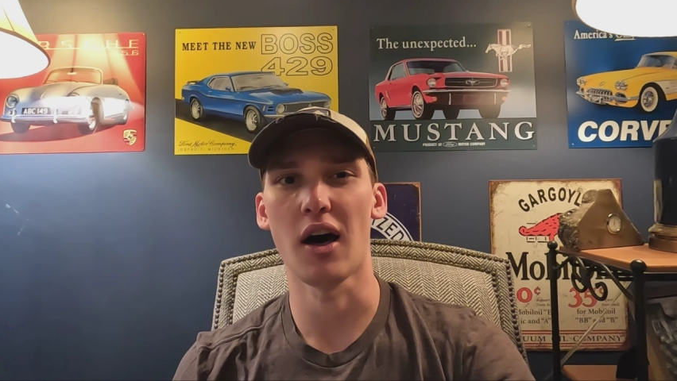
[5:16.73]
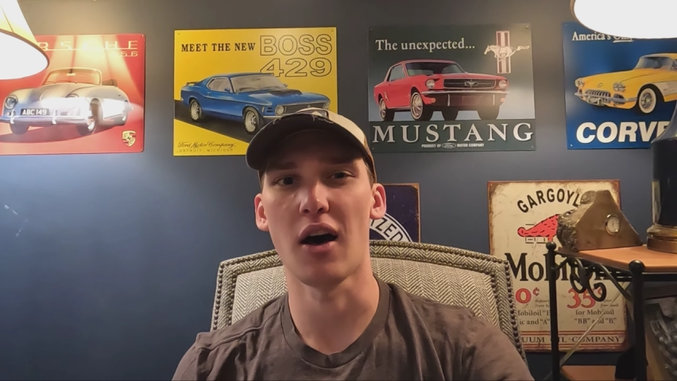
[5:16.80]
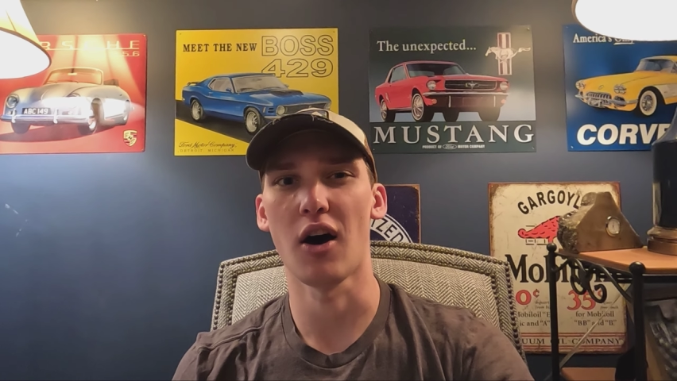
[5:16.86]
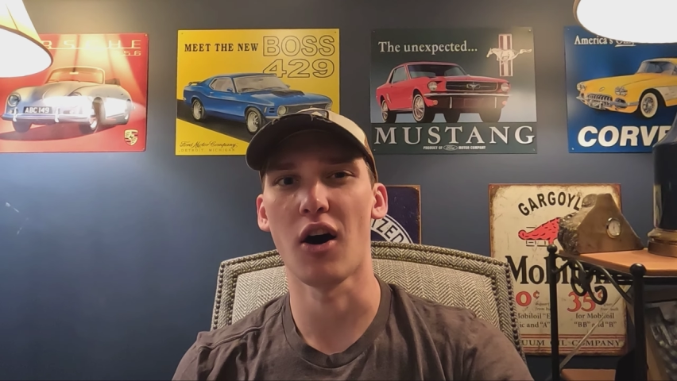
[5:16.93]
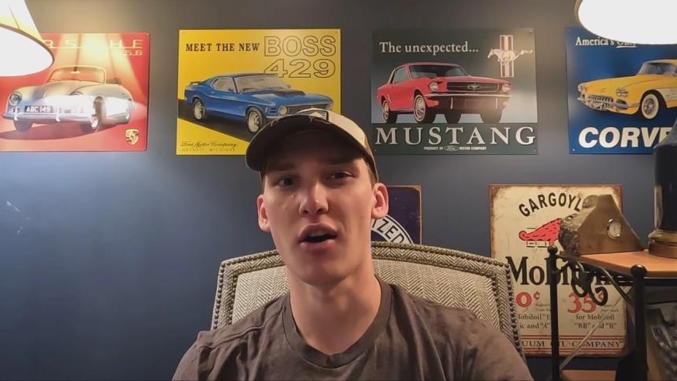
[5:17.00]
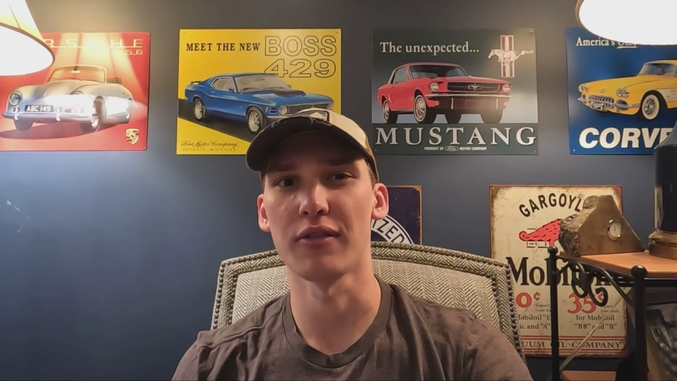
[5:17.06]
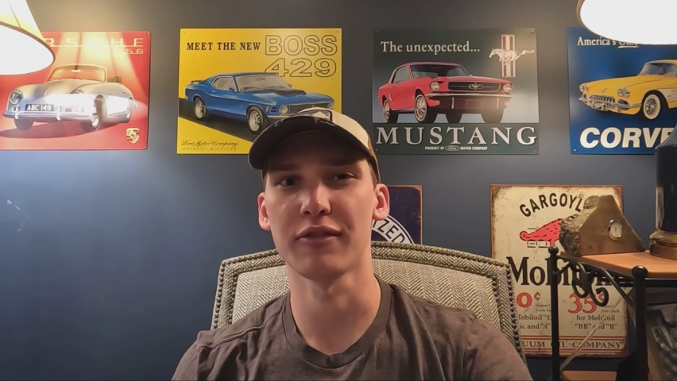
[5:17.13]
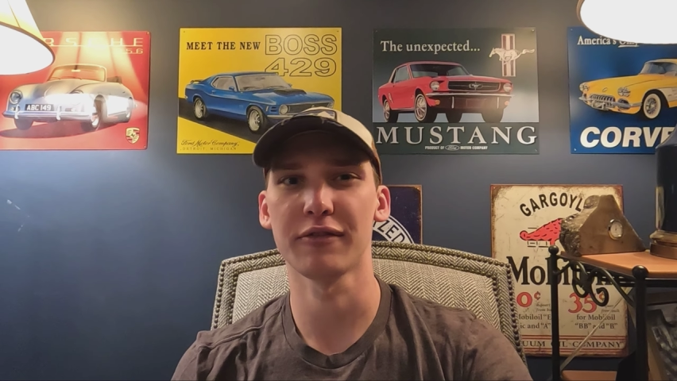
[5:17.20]

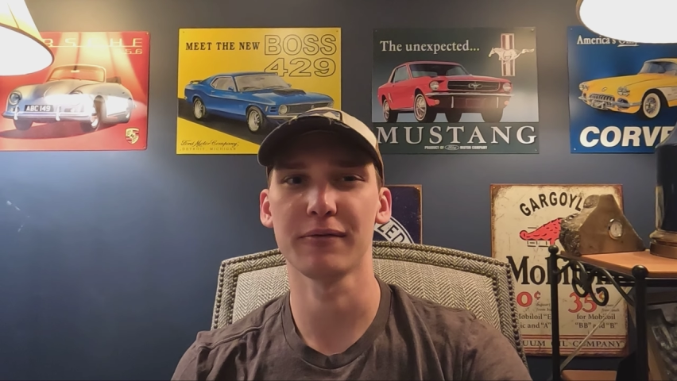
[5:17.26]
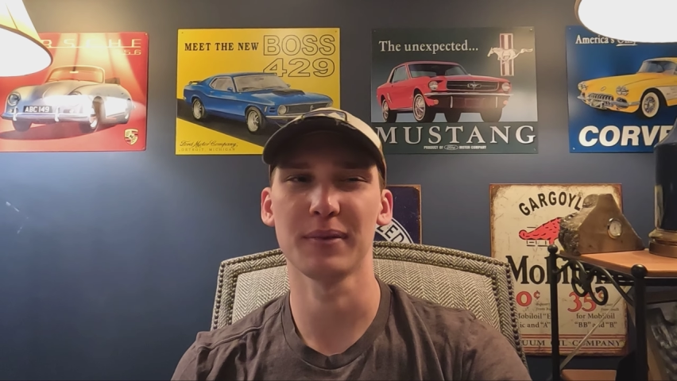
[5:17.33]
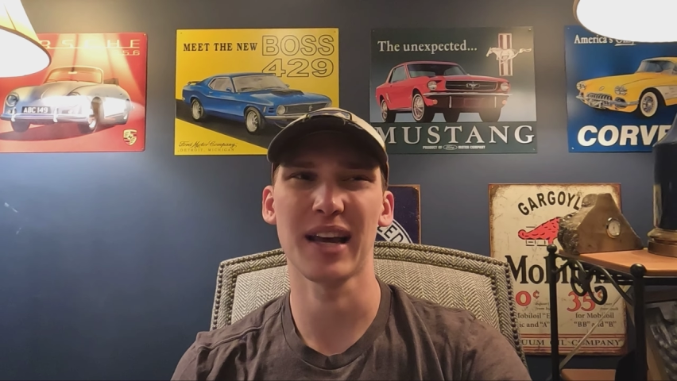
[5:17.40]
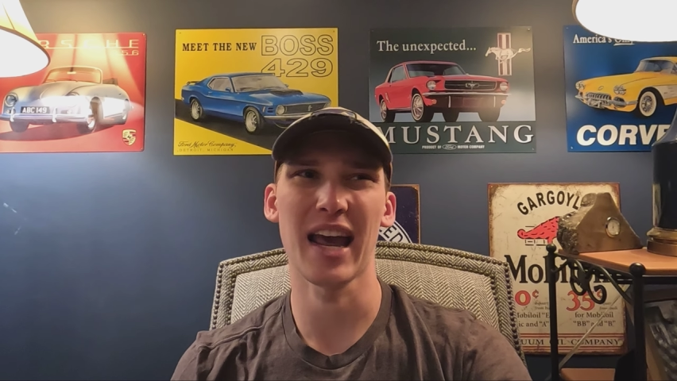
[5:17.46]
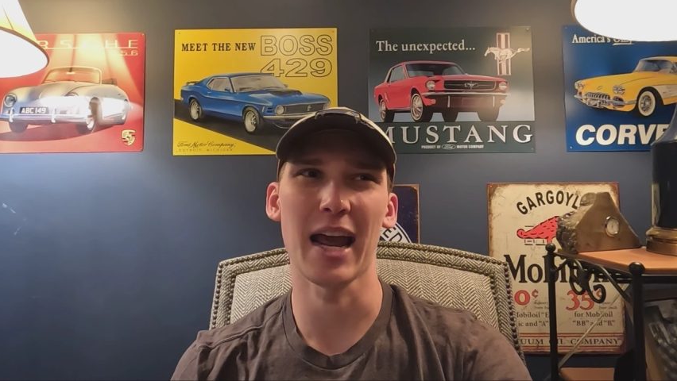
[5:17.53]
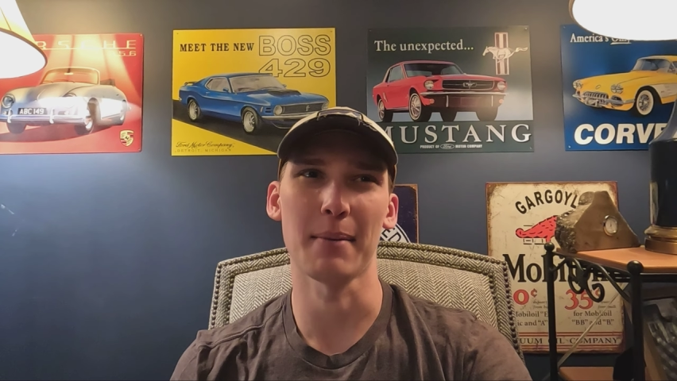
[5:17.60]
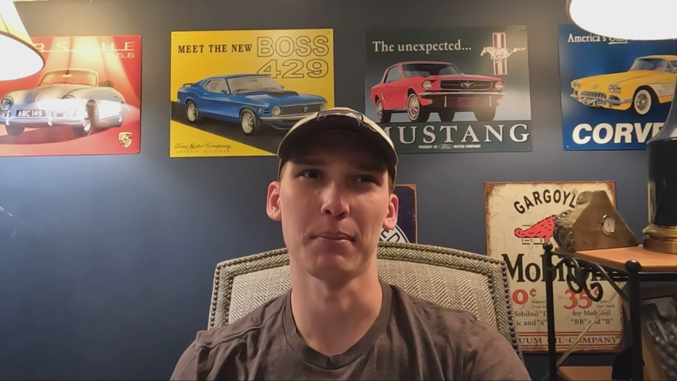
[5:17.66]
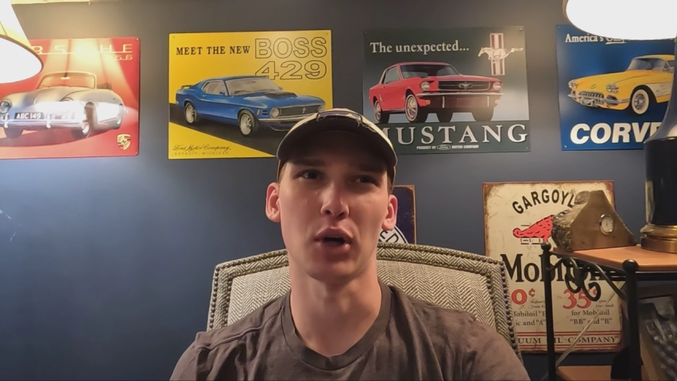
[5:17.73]

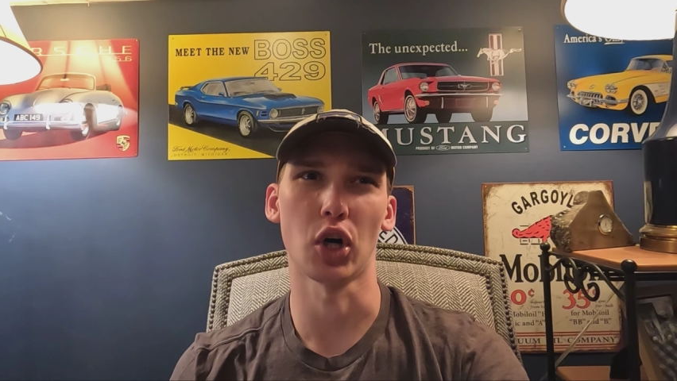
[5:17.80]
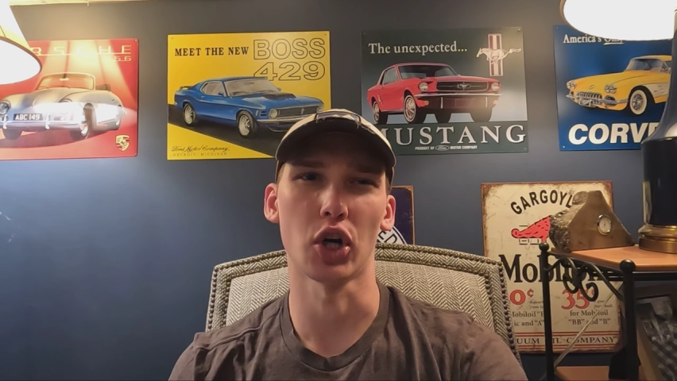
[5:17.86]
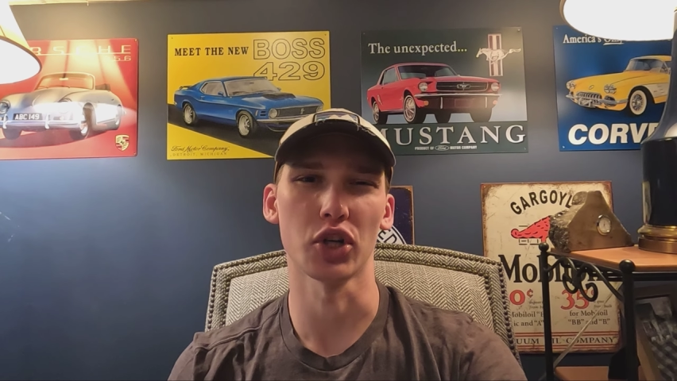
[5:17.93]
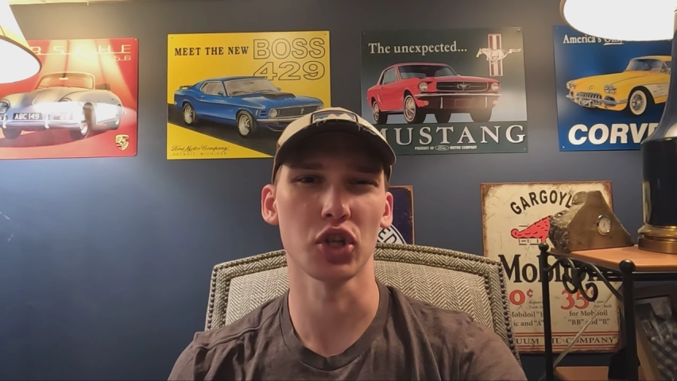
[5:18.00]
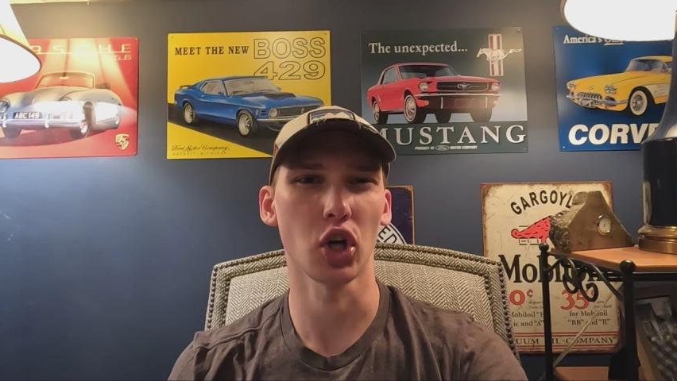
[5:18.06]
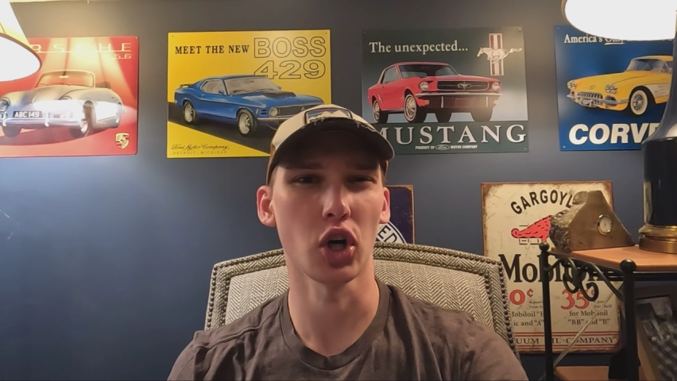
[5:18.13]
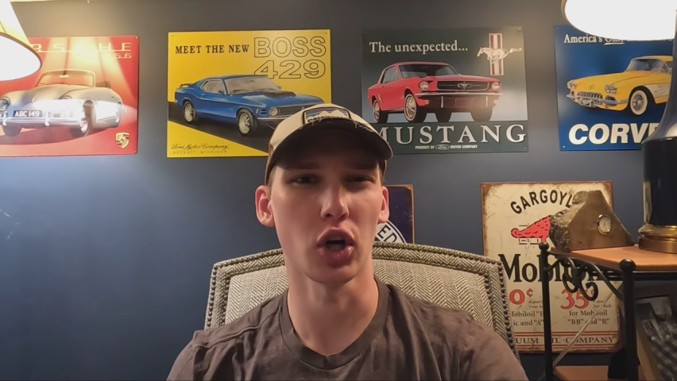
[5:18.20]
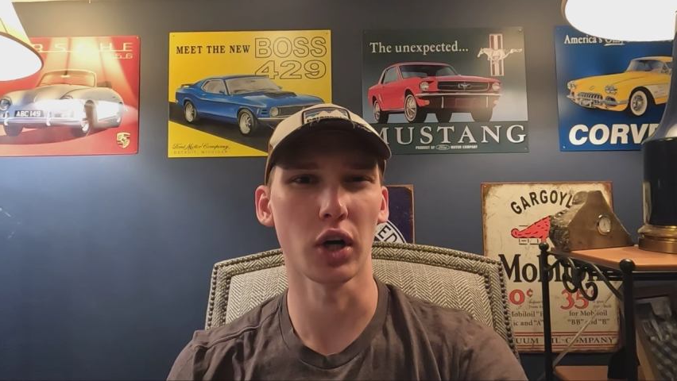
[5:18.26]
off-camber
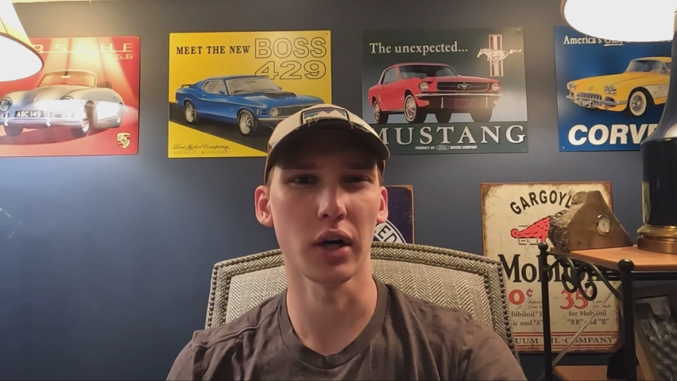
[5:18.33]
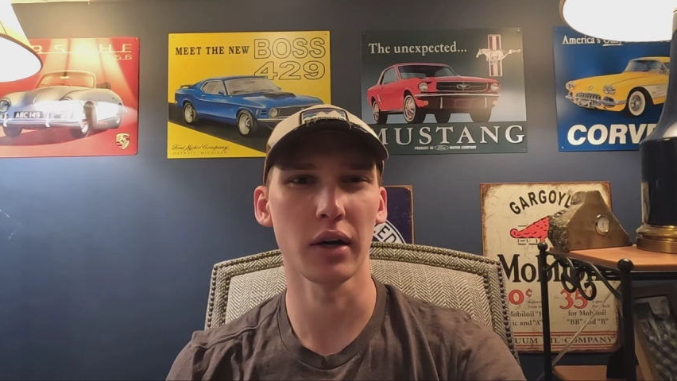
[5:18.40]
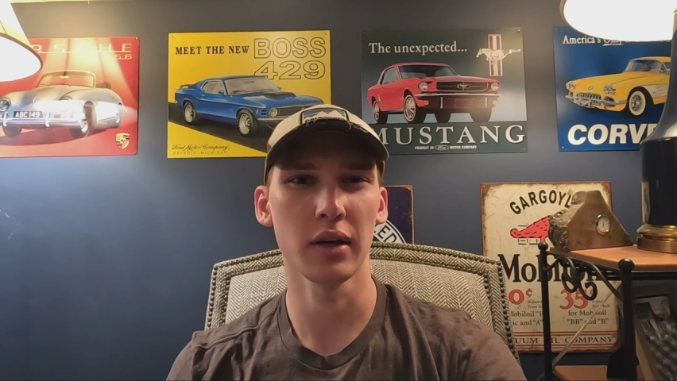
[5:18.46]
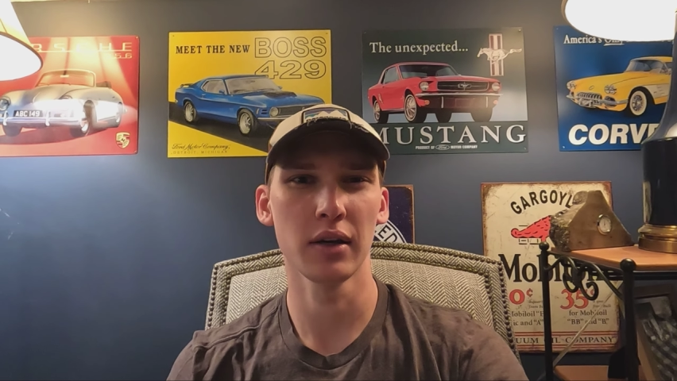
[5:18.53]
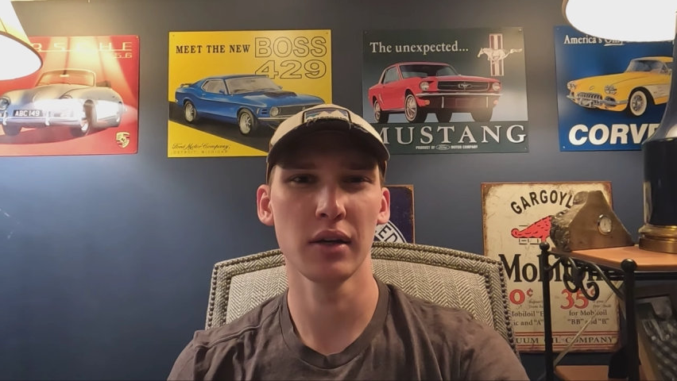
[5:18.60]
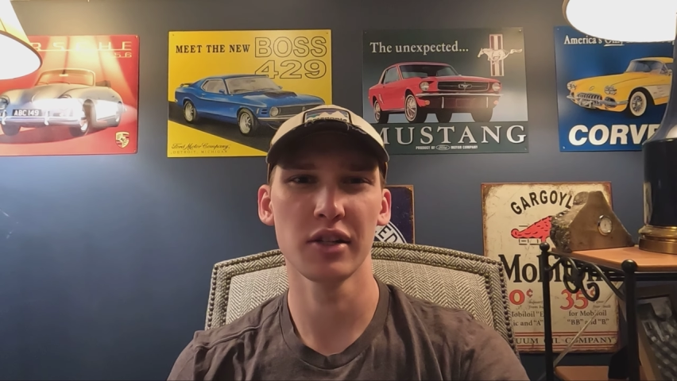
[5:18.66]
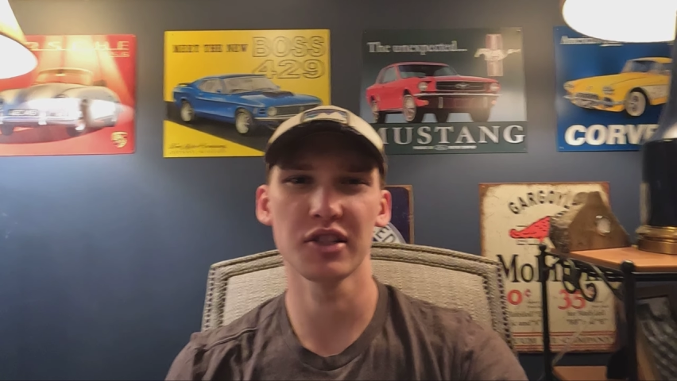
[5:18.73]
turn,